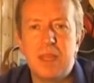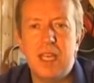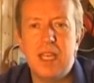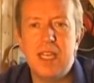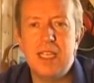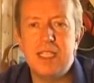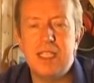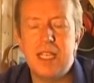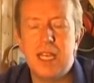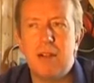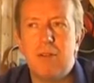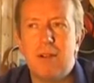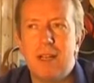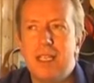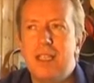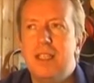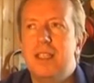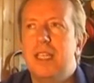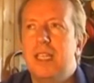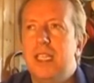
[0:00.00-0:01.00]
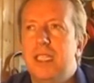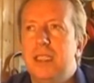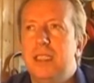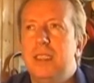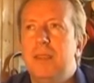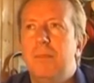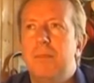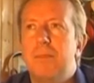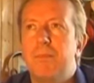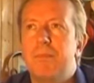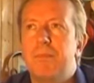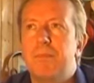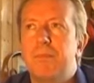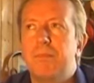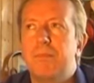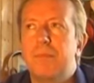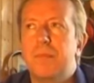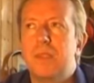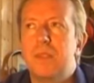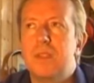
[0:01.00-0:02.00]
is there anything
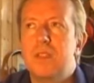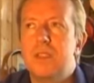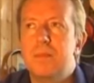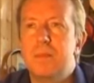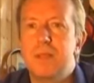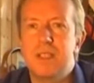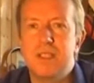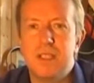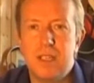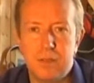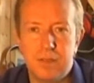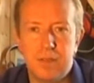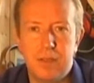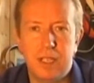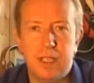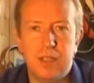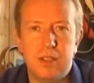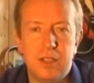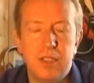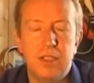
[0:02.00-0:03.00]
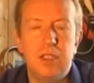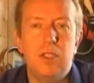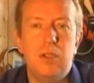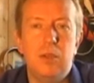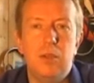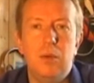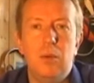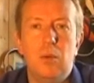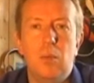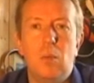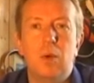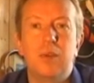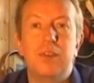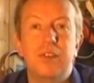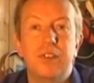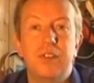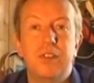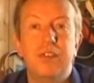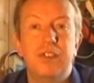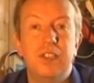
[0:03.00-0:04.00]
specific that you
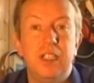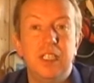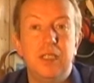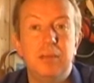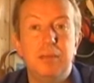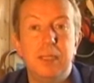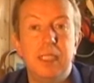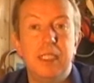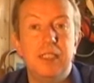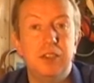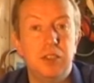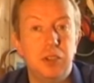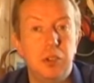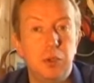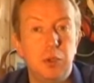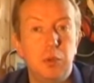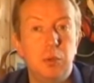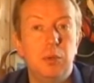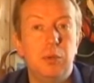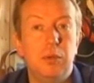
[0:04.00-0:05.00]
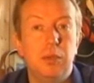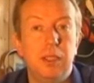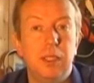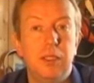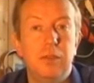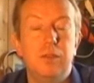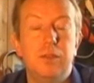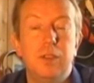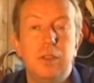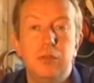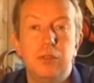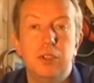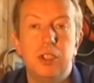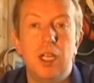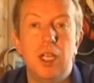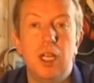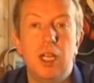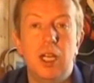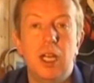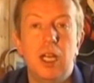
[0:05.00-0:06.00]
want to see me do in
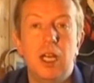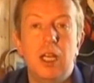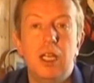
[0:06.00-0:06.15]
future?